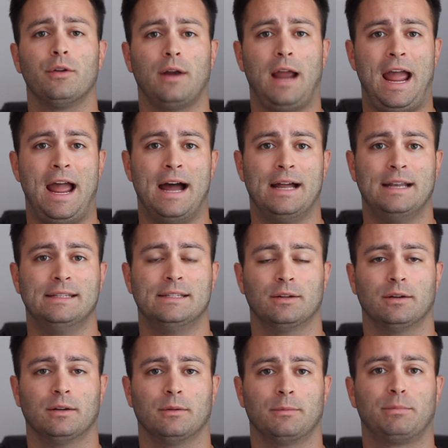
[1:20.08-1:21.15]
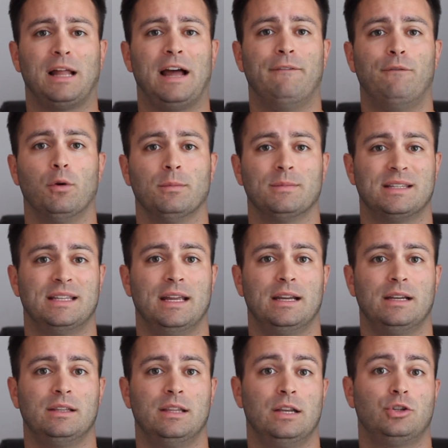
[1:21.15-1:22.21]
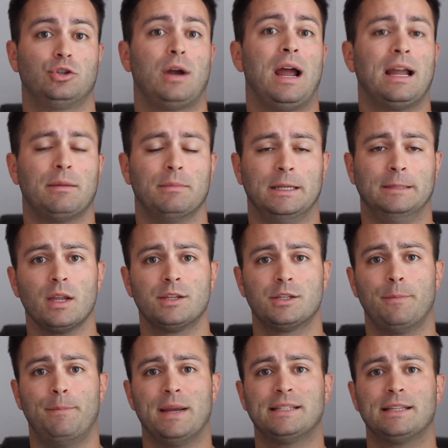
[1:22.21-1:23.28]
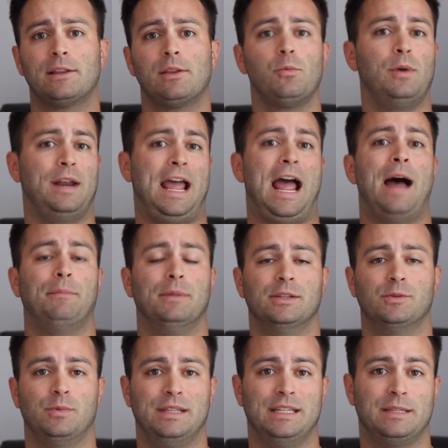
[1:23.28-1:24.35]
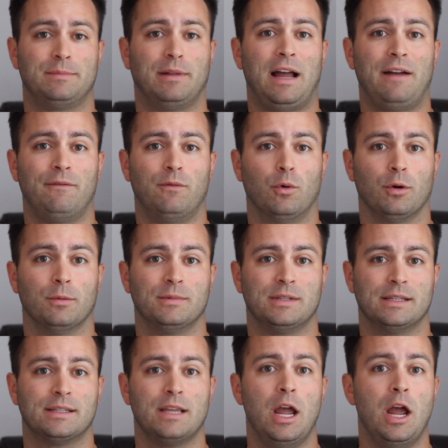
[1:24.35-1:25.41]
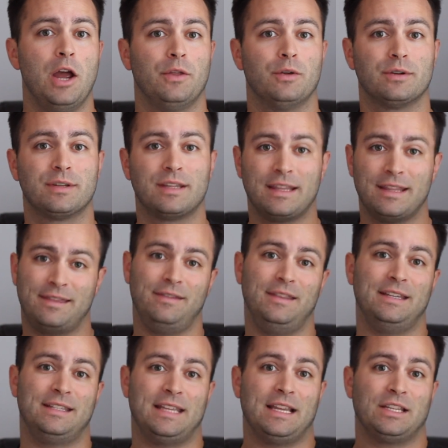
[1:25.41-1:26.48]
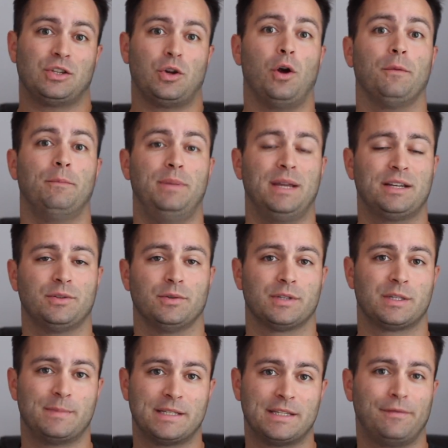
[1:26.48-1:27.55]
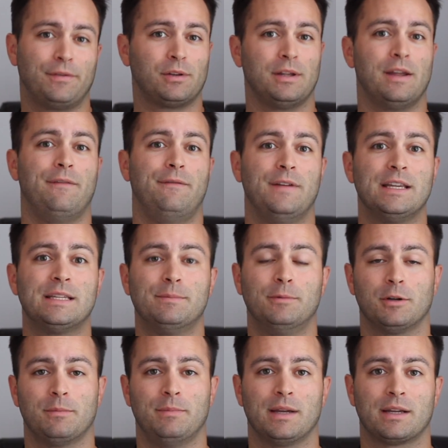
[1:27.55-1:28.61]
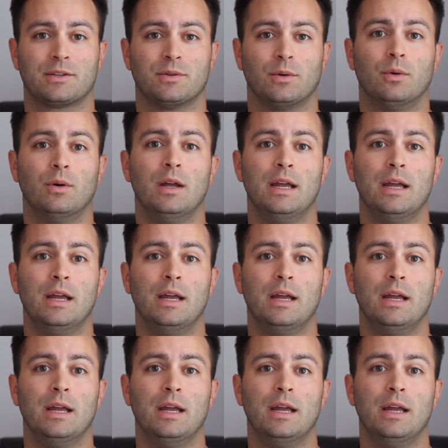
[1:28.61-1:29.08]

ads or platforms that track me. So basically what happens with these platforms is there's these things called pixels, specifically a Facebook pixel.